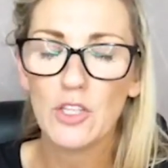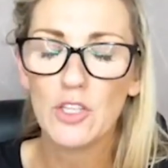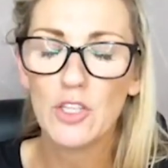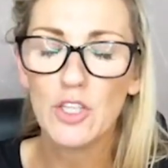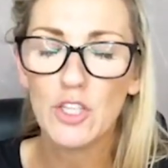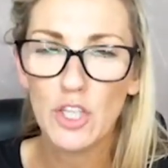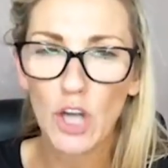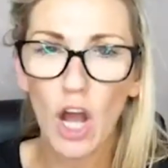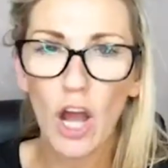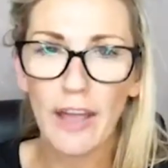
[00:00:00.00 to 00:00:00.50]

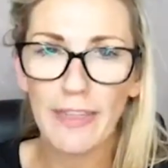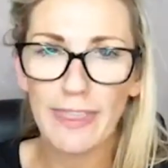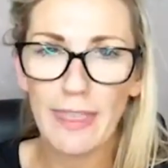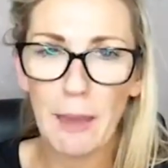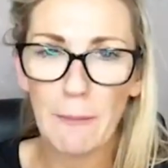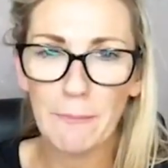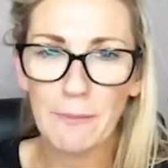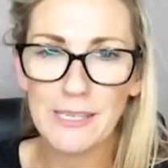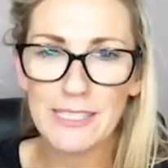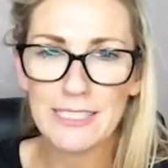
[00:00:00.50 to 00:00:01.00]
starting
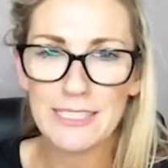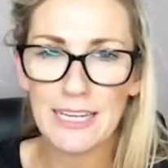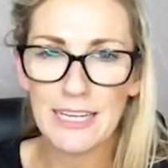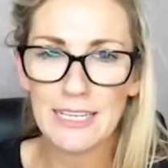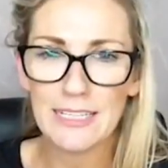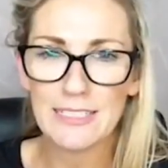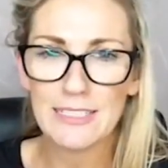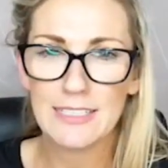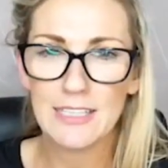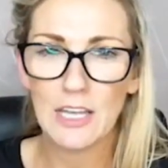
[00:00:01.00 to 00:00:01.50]
that
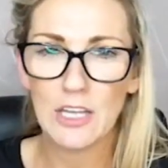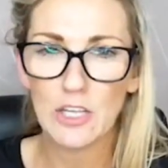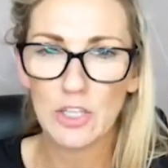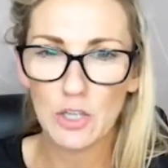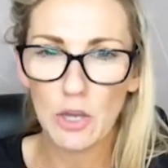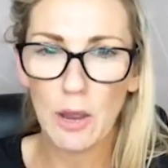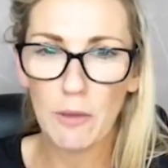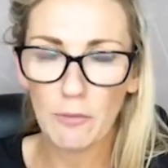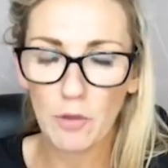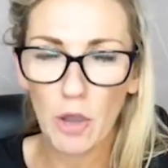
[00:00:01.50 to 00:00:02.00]
business
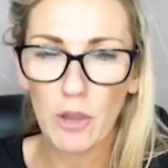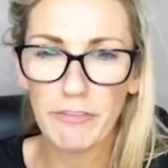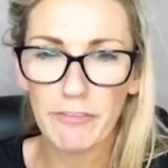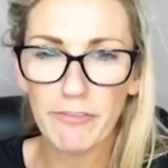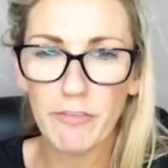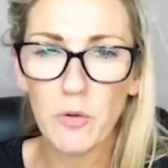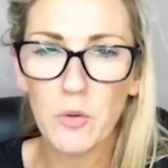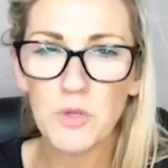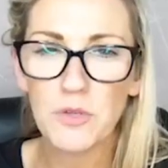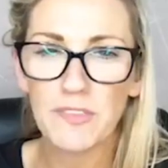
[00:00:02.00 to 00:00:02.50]
and going
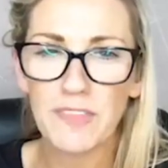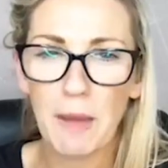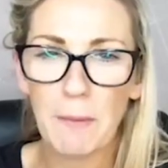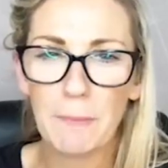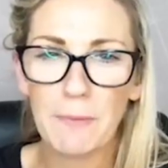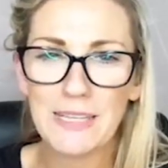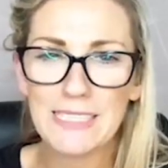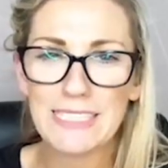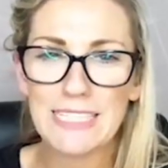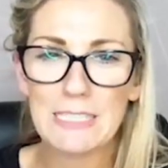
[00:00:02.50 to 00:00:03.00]
forward with
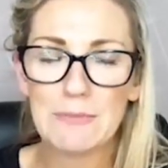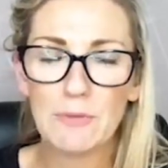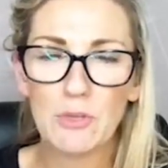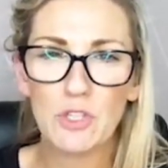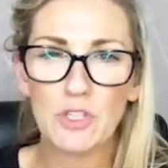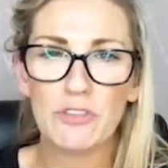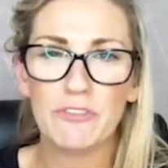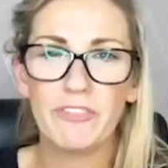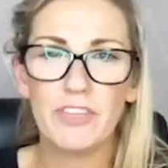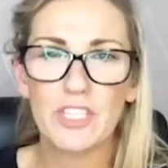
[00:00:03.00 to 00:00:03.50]
that business
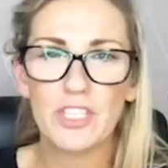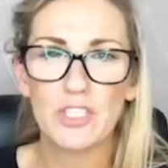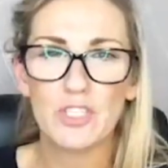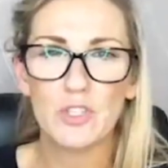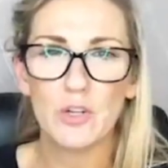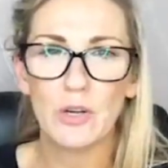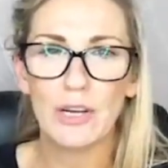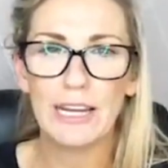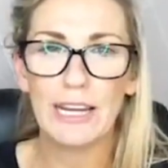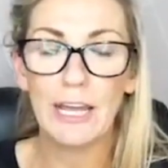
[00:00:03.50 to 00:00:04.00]
because your
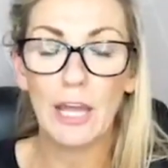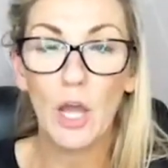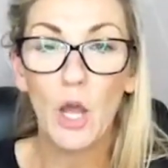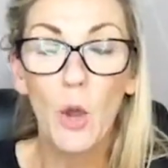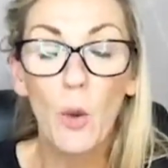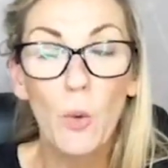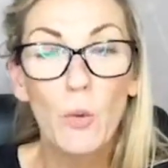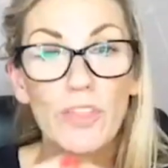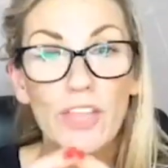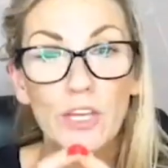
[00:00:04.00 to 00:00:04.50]
vision's not clear.
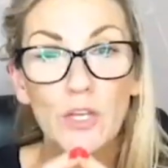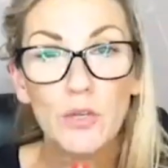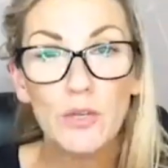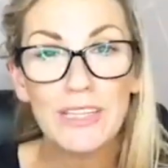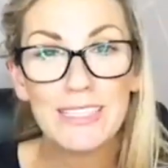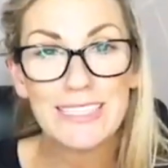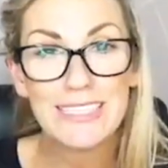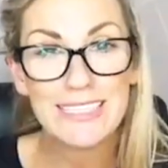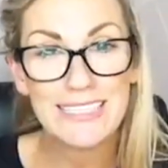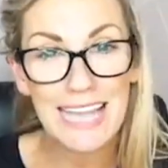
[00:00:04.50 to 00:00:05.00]
Well, then you
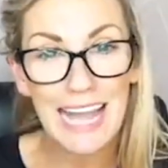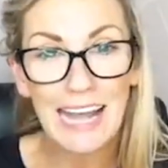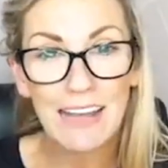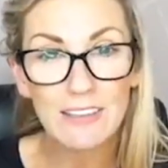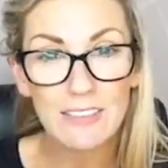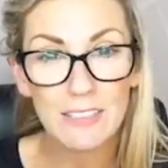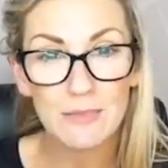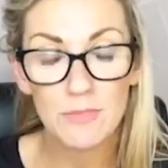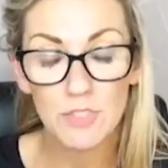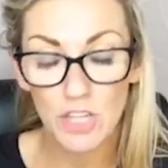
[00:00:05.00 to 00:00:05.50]
need to set
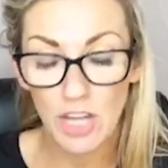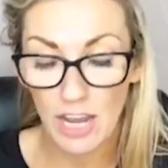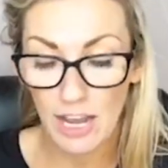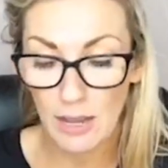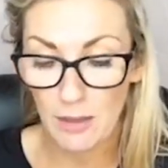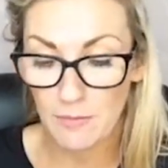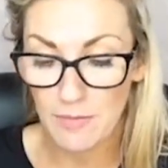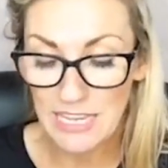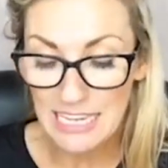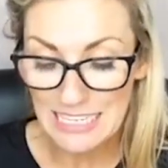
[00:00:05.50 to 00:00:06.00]
out some
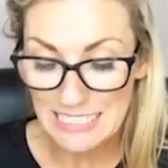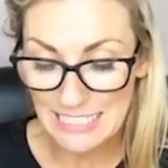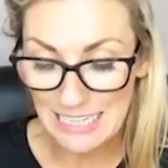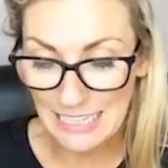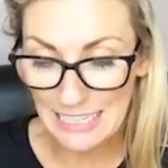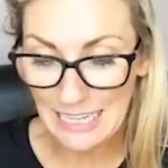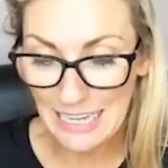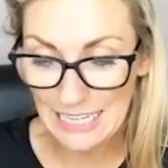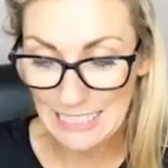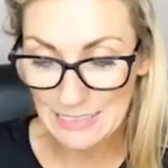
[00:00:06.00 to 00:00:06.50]
time,
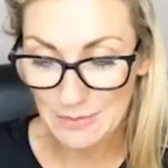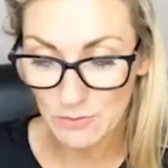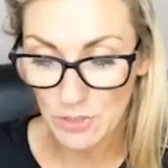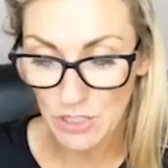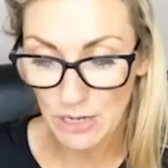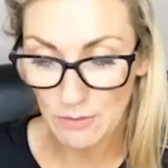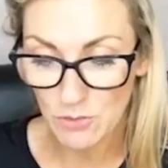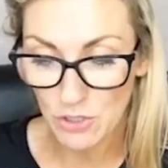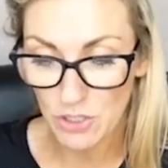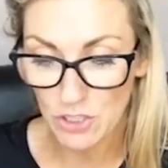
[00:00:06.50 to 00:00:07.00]
dedicate some
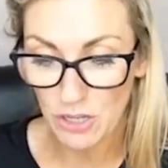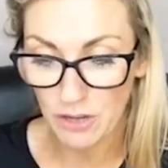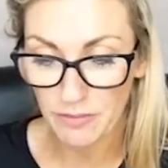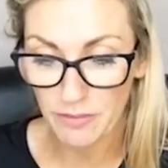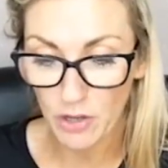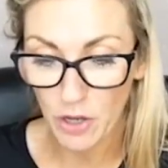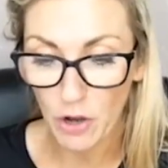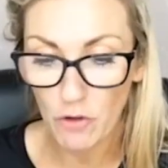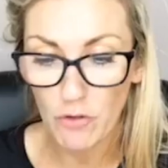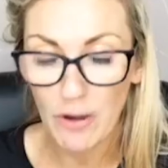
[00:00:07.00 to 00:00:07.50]
time to
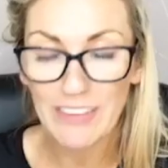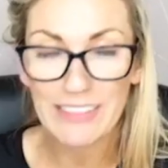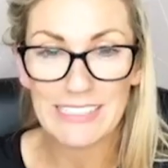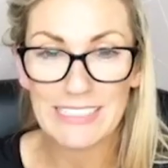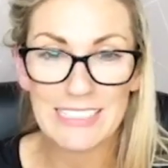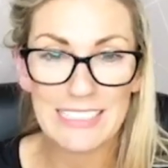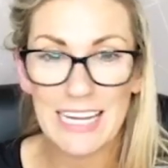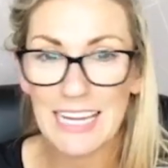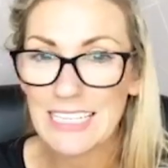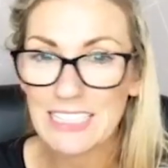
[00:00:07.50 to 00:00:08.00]
yourself and go, right,
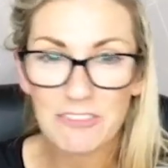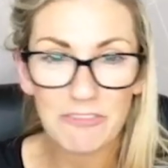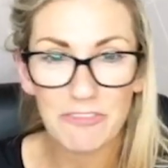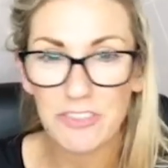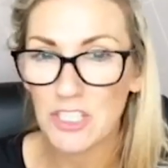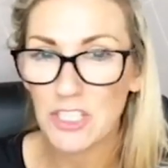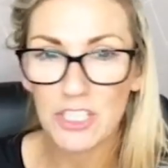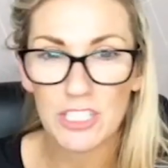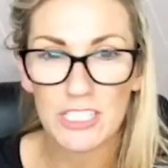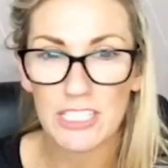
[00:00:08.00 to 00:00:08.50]
today's a
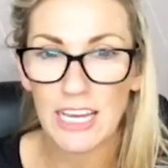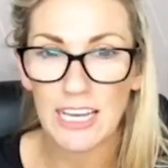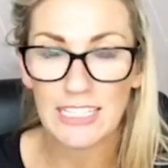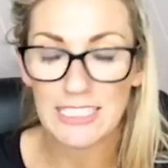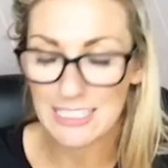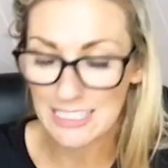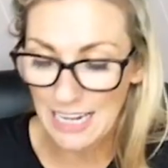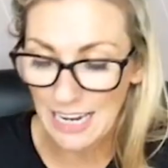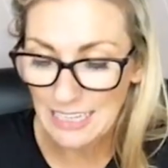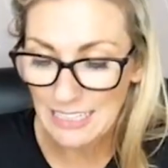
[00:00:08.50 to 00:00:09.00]
vision day.
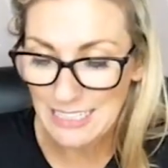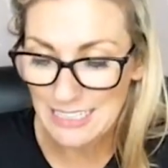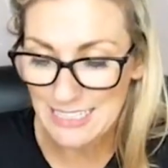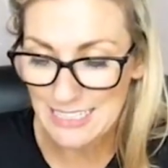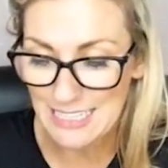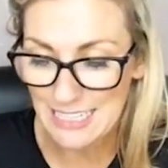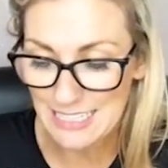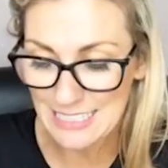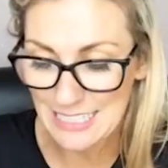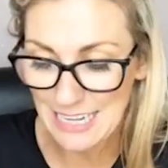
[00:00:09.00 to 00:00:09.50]
Today I'm going to
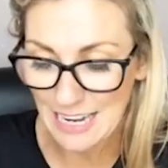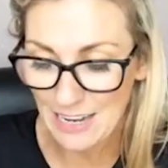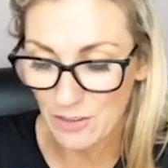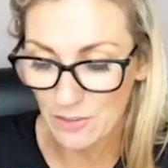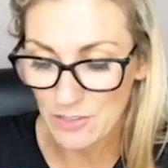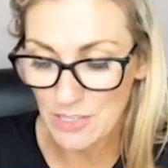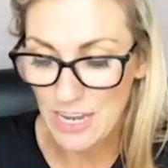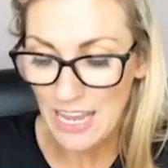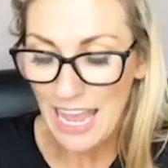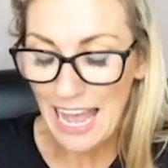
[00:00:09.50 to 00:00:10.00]
sit
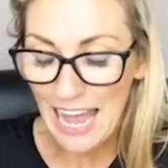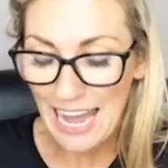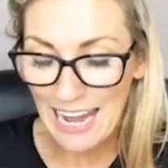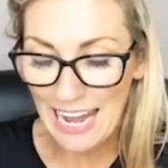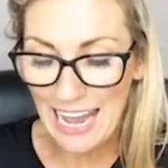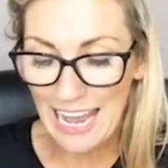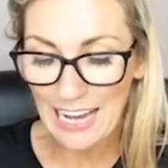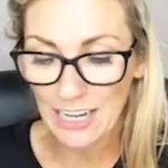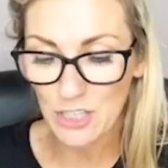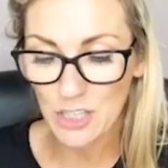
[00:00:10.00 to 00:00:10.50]
down
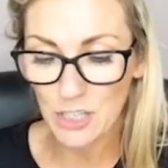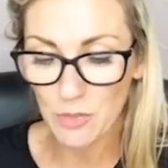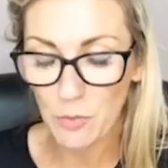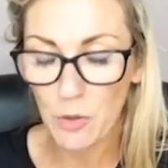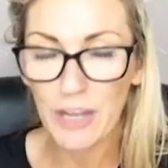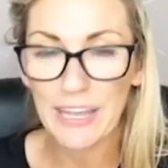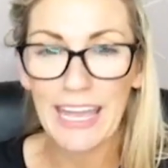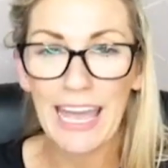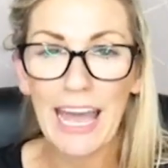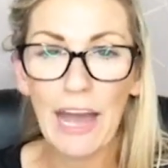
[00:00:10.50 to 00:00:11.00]
and actually
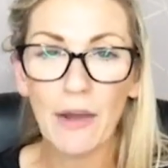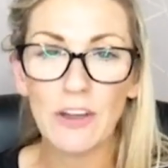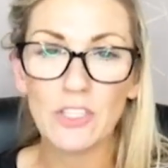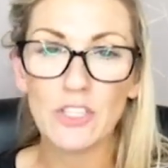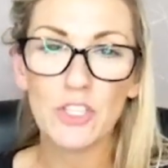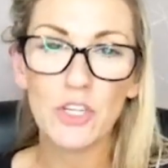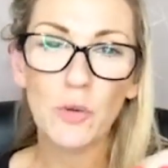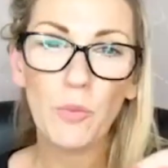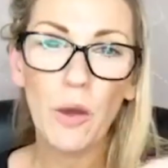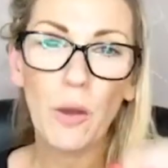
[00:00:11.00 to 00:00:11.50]
work it out.
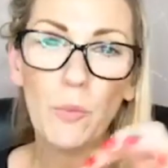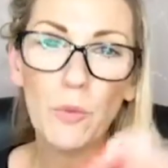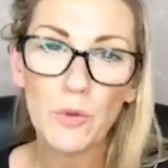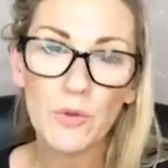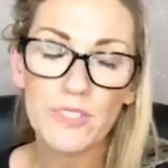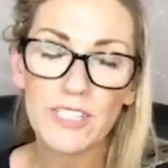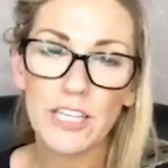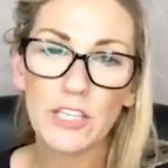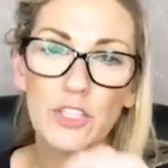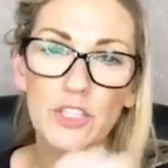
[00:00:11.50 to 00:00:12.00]
And do you know what I
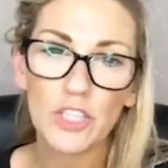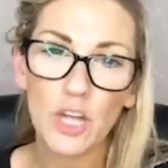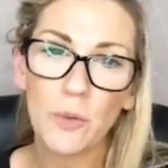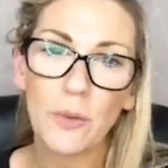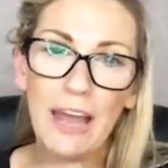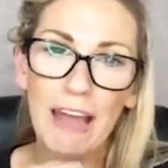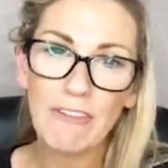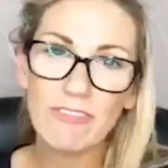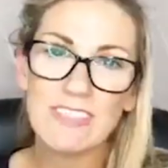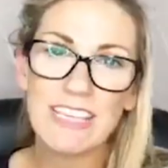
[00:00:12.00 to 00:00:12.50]
will say? You
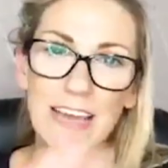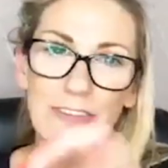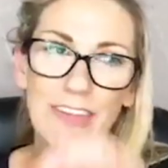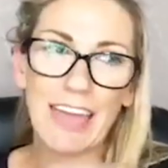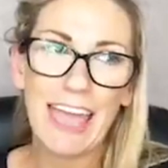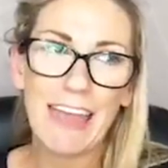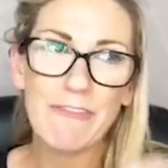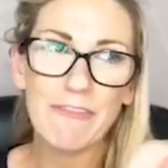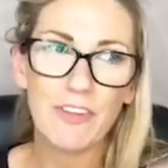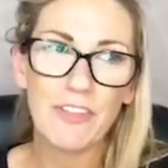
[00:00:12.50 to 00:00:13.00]
don't have to have
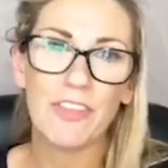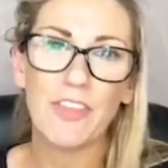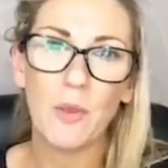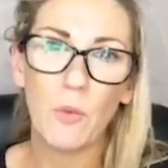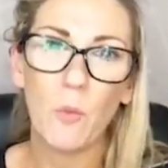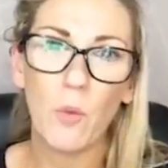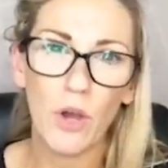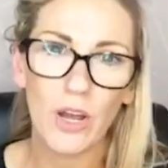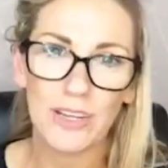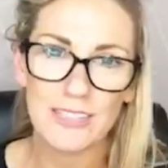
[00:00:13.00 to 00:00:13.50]

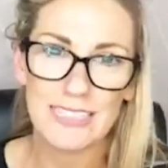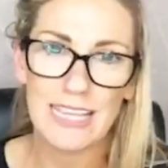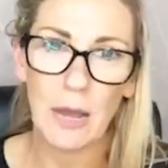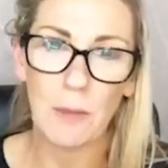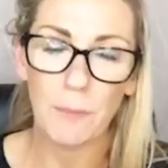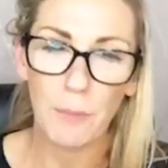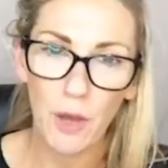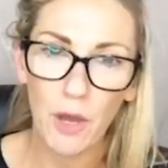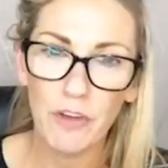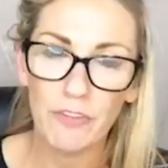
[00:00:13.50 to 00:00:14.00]
everything worked
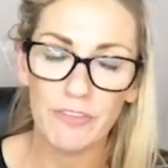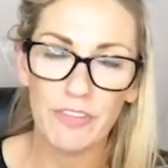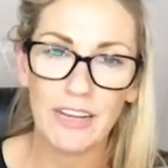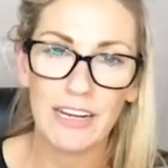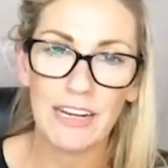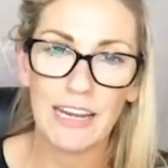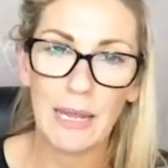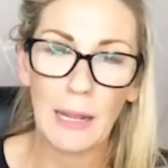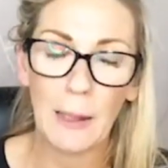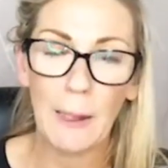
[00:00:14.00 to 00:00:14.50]
out
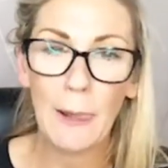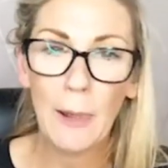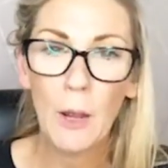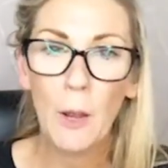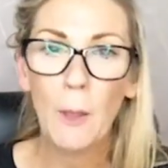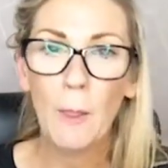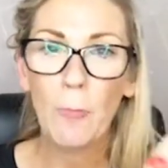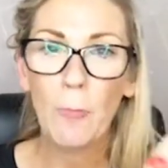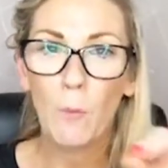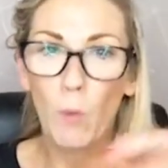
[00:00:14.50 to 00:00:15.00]
perfectly.
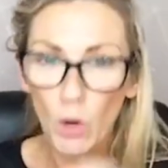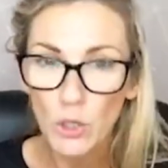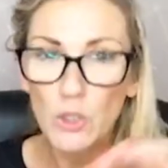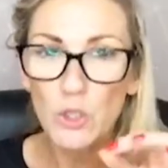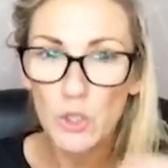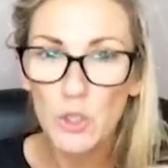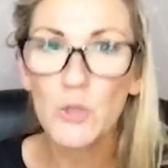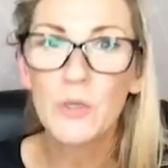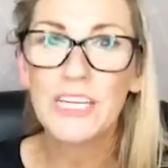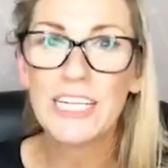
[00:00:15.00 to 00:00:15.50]
What
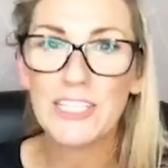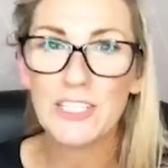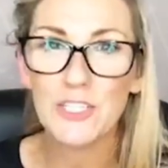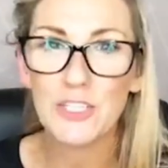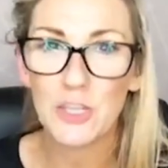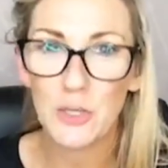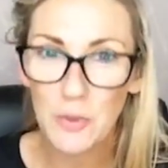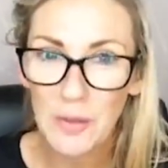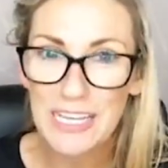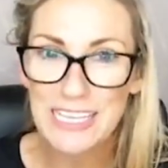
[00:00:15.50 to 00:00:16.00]
you do need to
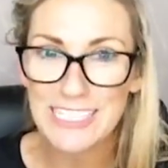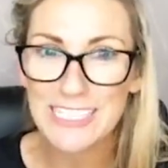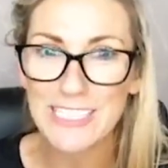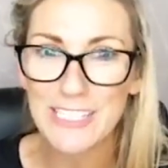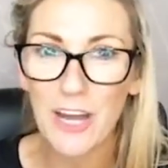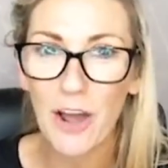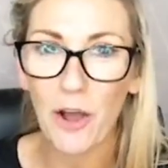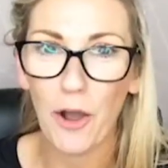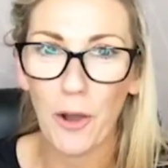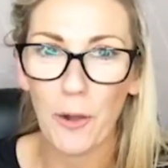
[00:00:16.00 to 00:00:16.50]
do is
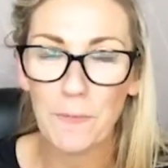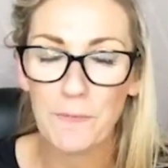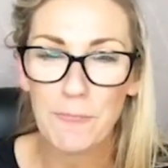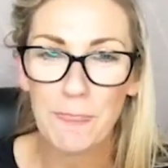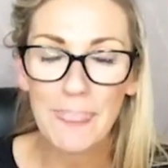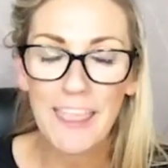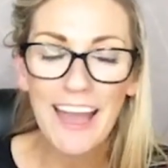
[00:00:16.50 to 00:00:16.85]
start.